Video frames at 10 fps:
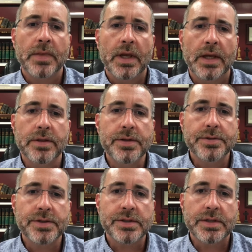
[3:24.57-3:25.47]

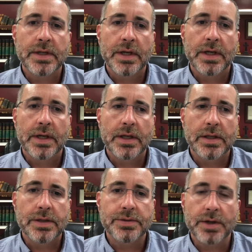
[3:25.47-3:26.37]
this
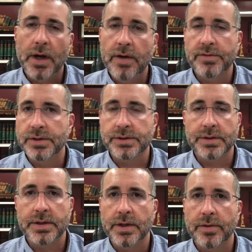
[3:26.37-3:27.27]
is
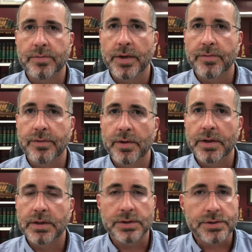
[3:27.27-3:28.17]
obviously a very
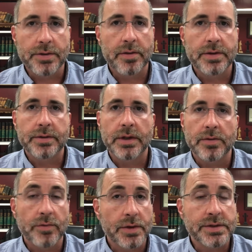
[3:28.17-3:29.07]
concerning thing, a
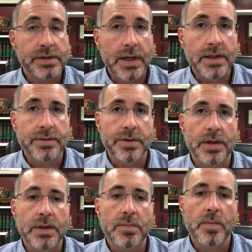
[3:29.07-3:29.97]
very sad
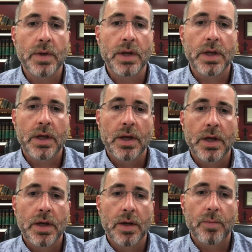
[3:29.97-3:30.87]
thing.
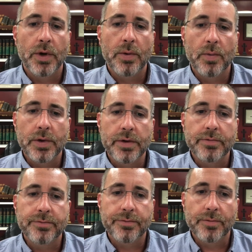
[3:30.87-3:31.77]
But one
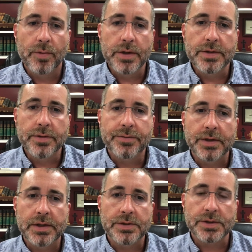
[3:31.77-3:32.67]
of the
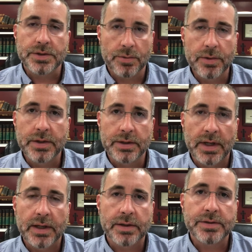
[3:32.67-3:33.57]
things to
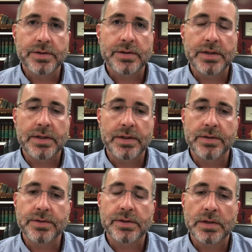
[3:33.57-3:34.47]
realize
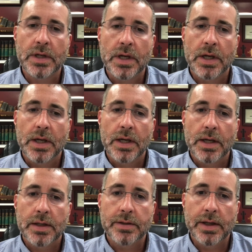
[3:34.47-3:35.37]
is
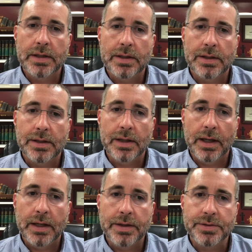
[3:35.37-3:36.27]
that
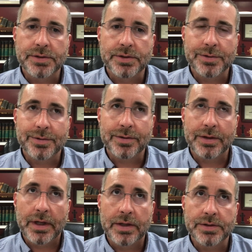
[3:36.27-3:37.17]
as
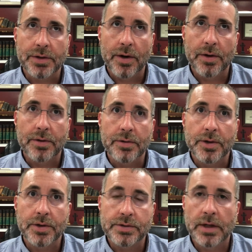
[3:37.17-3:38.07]
our
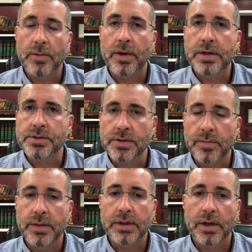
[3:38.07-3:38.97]

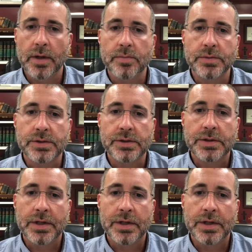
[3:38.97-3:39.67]
generation becomes